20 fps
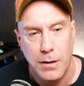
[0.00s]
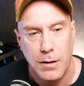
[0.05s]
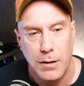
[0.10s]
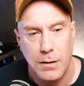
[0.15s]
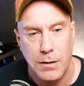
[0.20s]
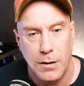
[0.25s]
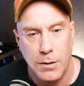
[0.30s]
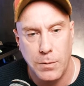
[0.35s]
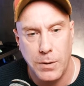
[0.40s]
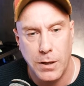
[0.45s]

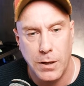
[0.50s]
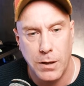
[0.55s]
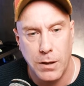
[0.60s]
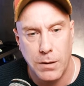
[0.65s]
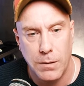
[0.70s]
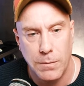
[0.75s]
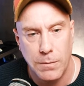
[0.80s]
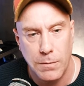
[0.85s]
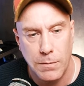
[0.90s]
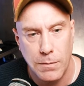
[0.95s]
There we
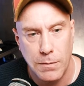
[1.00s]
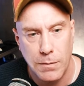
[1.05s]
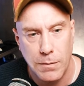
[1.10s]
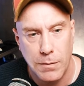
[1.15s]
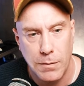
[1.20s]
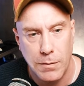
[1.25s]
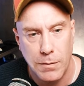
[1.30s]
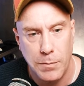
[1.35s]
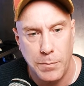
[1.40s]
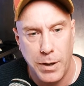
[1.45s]
go.
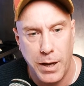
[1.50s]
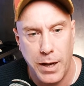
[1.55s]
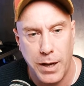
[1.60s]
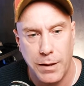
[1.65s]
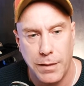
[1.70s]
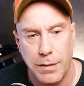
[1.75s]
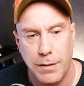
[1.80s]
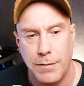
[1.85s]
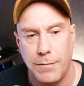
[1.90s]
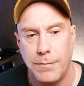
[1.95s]

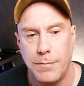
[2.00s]
Path.